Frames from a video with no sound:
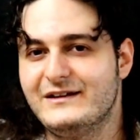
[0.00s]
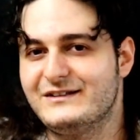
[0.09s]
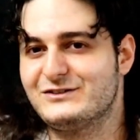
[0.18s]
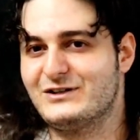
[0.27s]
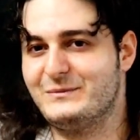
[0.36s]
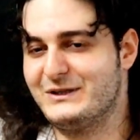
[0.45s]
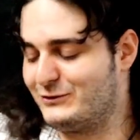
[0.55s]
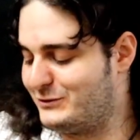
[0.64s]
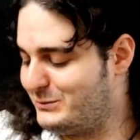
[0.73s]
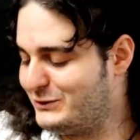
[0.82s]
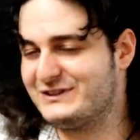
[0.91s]
strumming
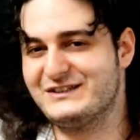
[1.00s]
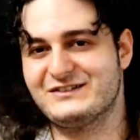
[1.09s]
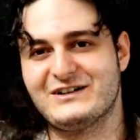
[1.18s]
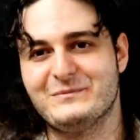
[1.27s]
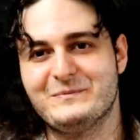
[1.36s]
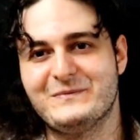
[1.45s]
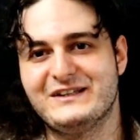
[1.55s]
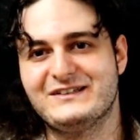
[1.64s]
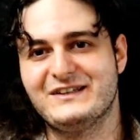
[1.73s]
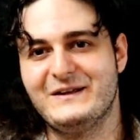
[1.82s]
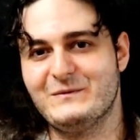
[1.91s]
or muted strum,
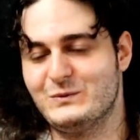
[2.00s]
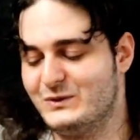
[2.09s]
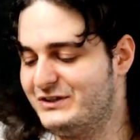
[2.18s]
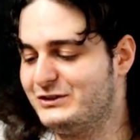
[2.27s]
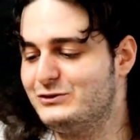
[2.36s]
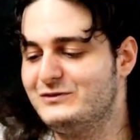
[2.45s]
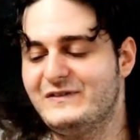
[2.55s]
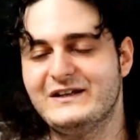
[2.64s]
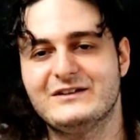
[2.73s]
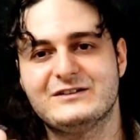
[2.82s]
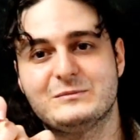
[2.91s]
let's say, with the 2
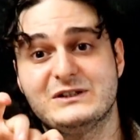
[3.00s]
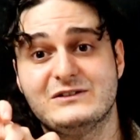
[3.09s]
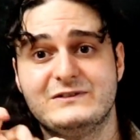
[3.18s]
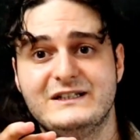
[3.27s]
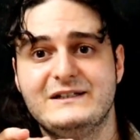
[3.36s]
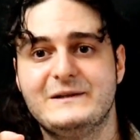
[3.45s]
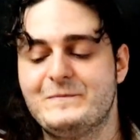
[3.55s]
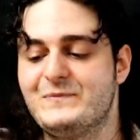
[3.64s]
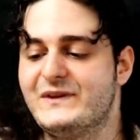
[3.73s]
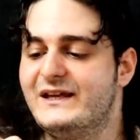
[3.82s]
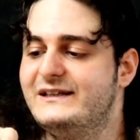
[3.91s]
fingers middle ring,
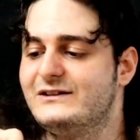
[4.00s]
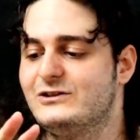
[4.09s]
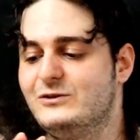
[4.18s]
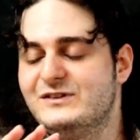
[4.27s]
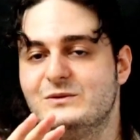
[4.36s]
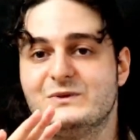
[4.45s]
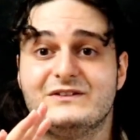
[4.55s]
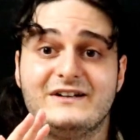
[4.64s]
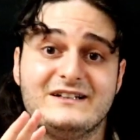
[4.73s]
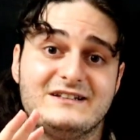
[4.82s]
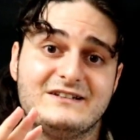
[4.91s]
and then closing with
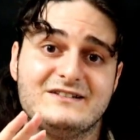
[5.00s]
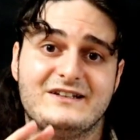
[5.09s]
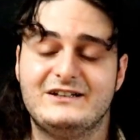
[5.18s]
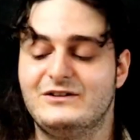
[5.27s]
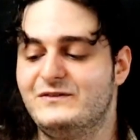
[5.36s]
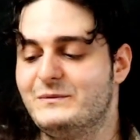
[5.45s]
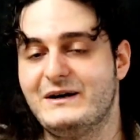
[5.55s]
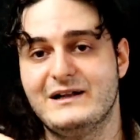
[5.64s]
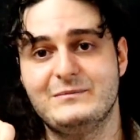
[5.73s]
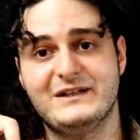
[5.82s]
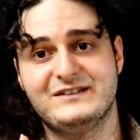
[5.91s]
the right side of the
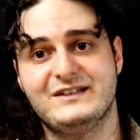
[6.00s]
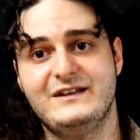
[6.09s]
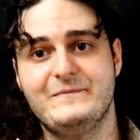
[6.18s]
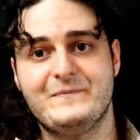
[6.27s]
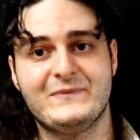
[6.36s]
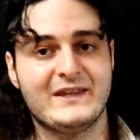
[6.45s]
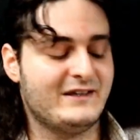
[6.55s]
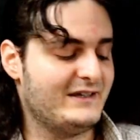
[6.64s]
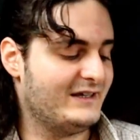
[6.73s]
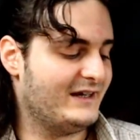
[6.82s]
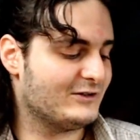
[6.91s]
palm, let's say,
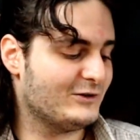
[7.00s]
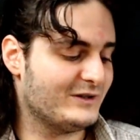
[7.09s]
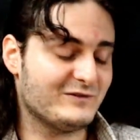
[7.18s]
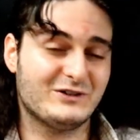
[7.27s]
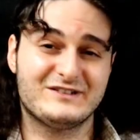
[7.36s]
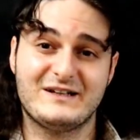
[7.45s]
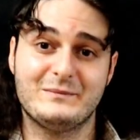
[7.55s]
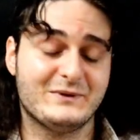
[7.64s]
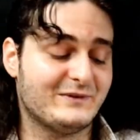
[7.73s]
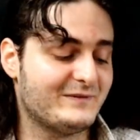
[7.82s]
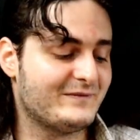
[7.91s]
and going, for
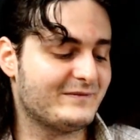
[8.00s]
example,